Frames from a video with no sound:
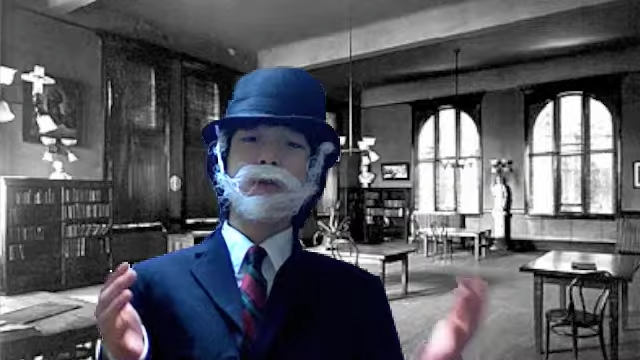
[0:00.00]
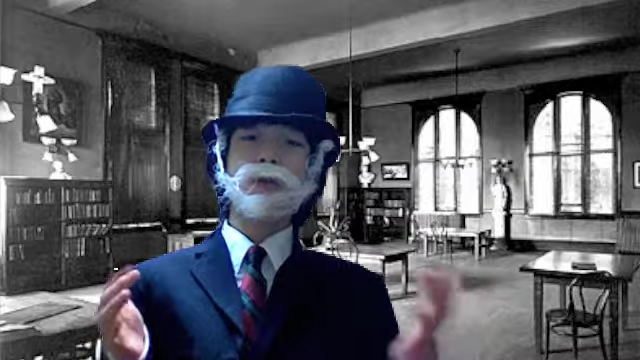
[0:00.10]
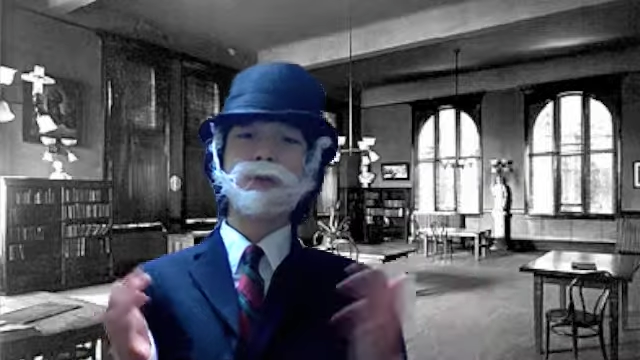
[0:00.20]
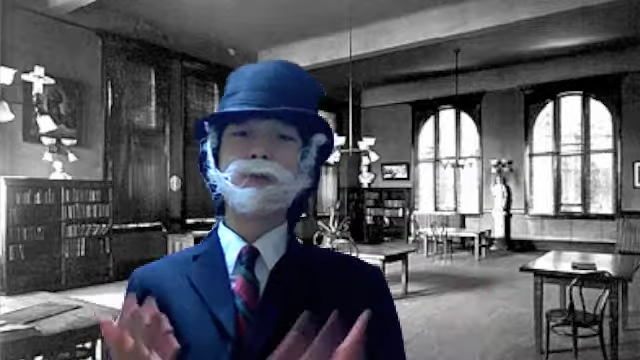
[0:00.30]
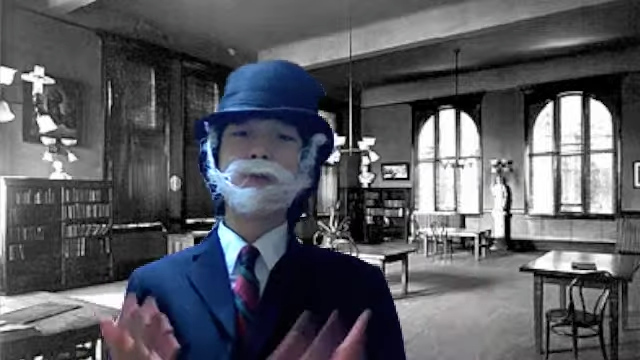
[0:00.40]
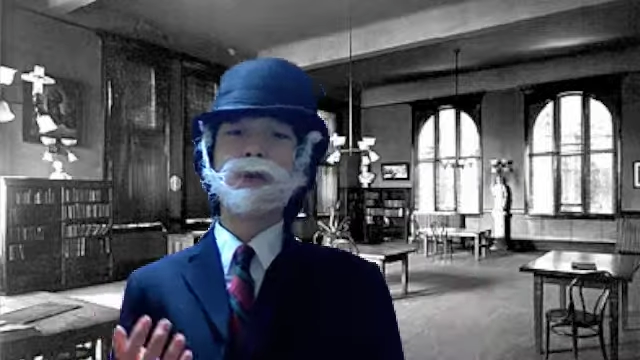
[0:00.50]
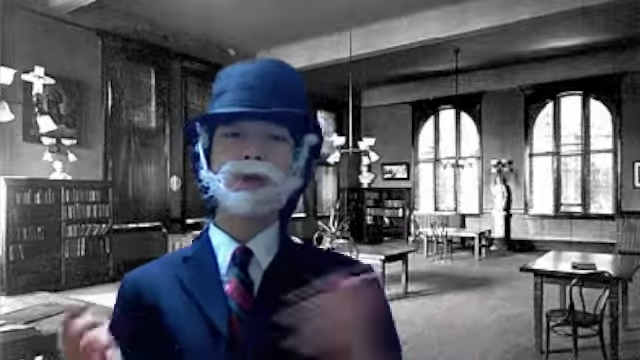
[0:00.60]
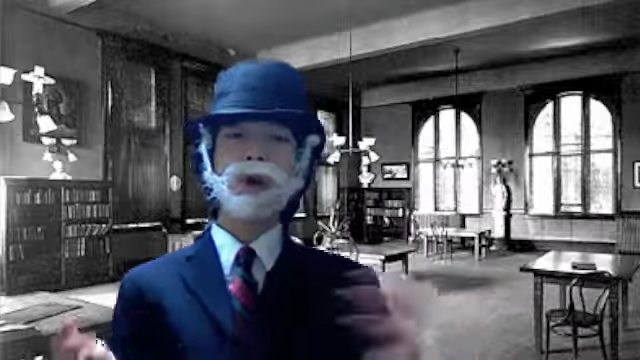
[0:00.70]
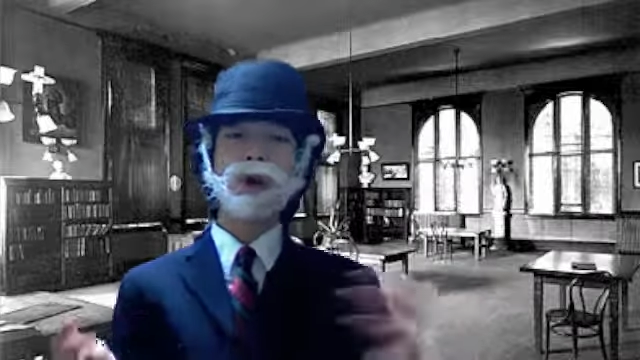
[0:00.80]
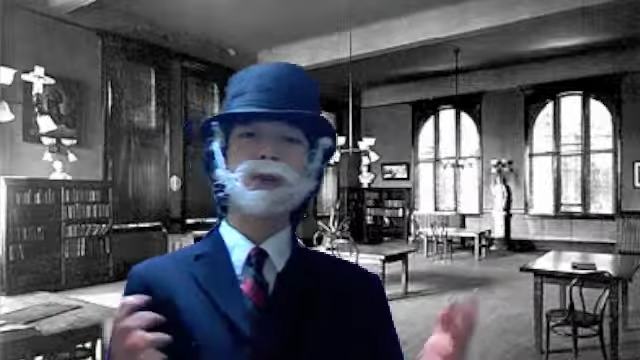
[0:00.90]
the people,
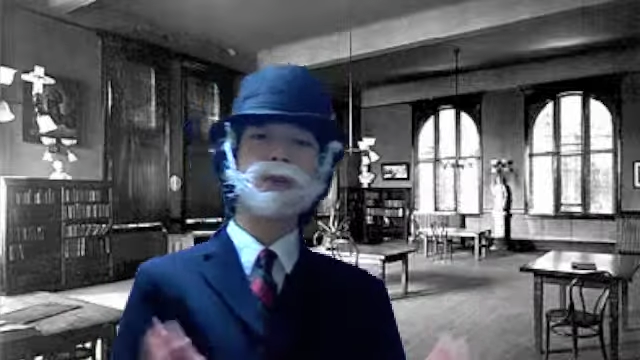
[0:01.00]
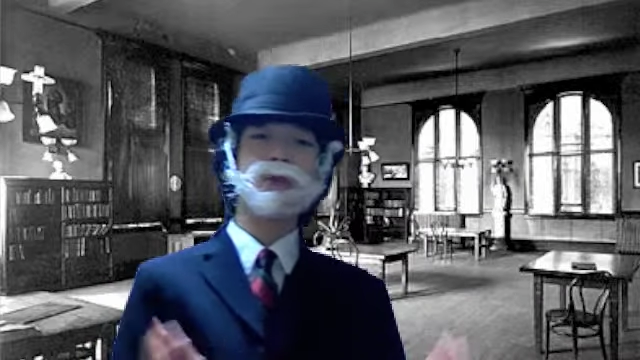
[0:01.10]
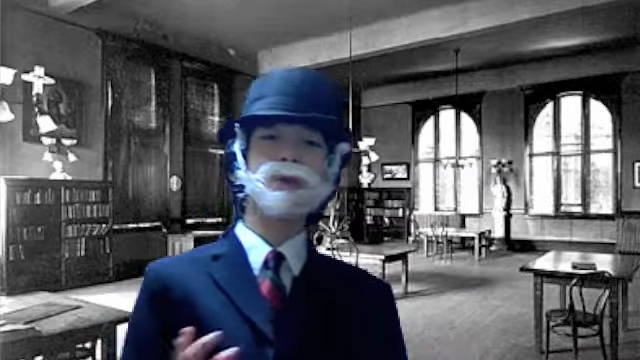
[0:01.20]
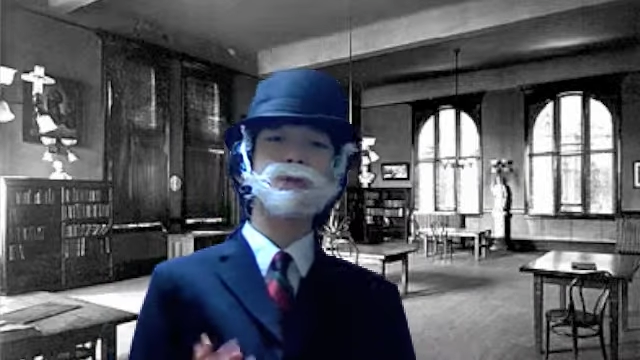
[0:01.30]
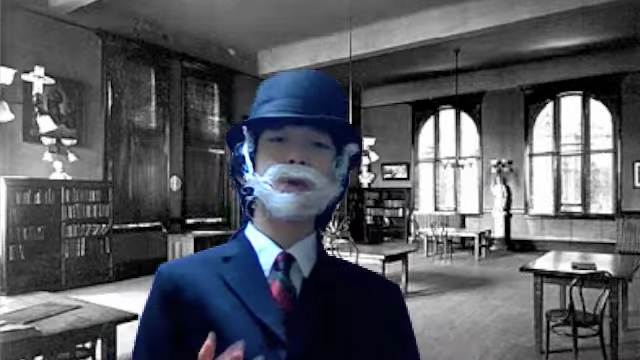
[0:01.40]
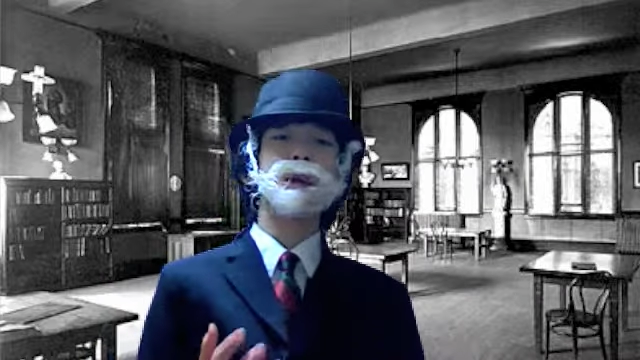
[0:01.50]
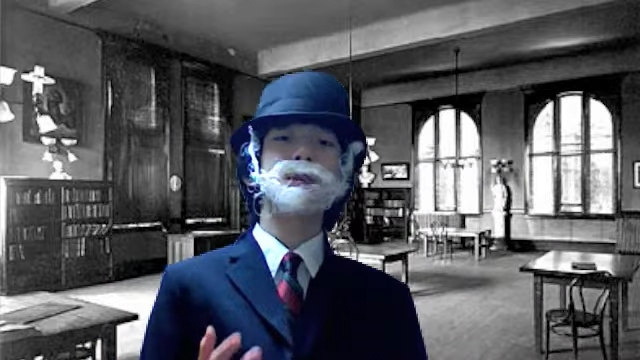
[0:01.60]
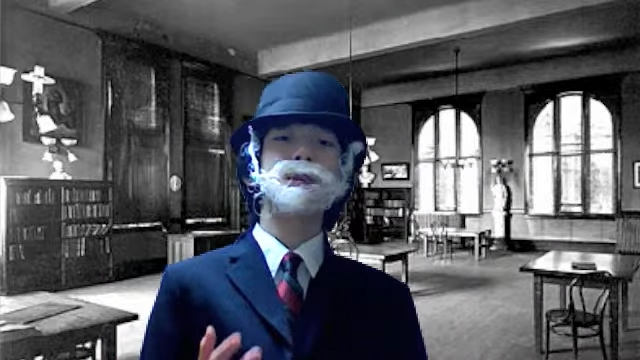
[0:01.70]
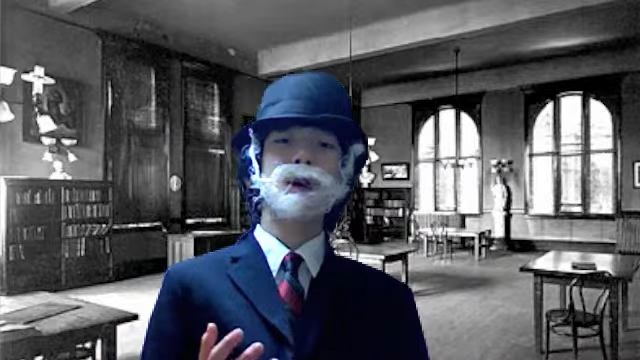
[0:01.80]
race of human beings,